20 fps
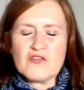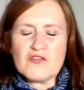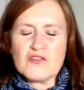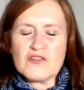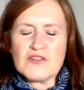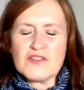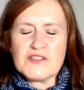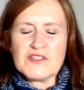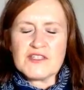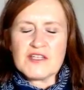
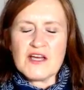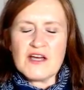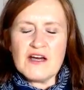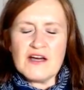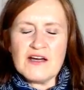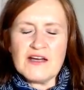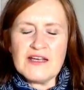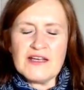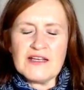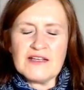the
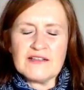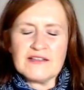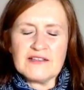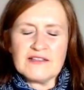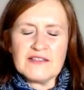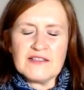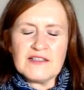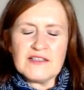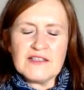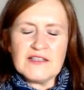sky
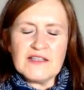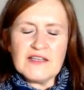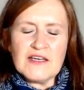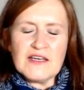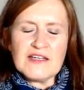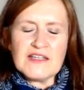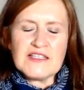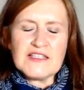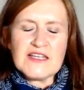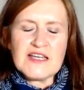
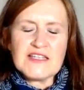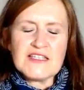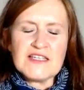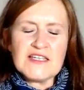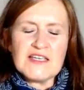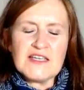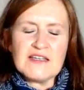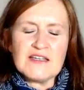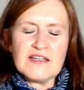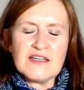and
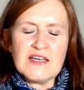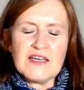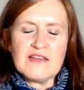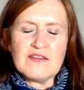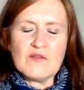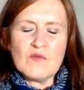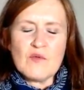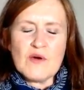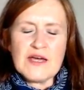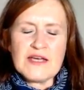setting in the
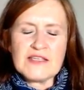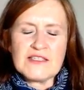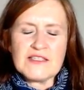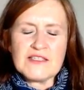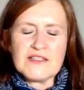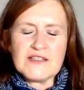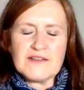west.